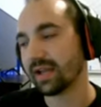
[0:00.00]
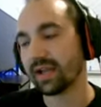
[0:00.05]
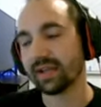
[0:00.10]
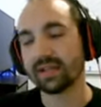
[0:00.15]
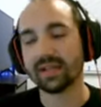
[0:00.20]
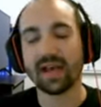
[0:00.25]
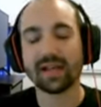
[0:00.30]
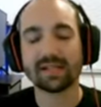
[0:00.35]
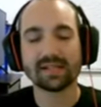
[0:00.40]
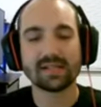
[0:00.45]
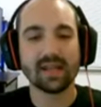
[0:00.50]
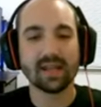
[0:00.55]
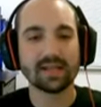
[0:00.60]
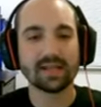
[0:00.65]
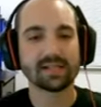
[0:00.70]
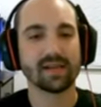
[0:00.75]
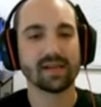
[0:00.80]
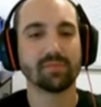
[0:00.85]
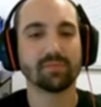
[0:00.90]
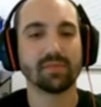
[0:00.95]
And that's like
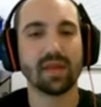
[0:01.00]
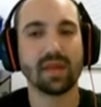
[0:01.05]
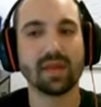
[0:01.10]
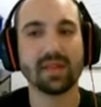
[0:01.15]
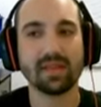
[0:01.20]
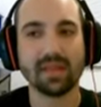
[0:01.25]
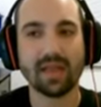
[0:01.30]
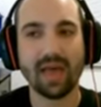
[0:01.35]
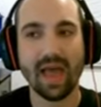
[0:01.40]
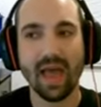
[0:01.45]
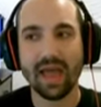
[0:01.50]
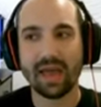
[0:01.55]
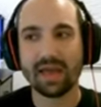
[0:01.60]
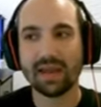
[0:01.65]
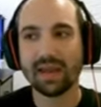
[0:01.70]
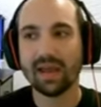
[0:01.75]
something that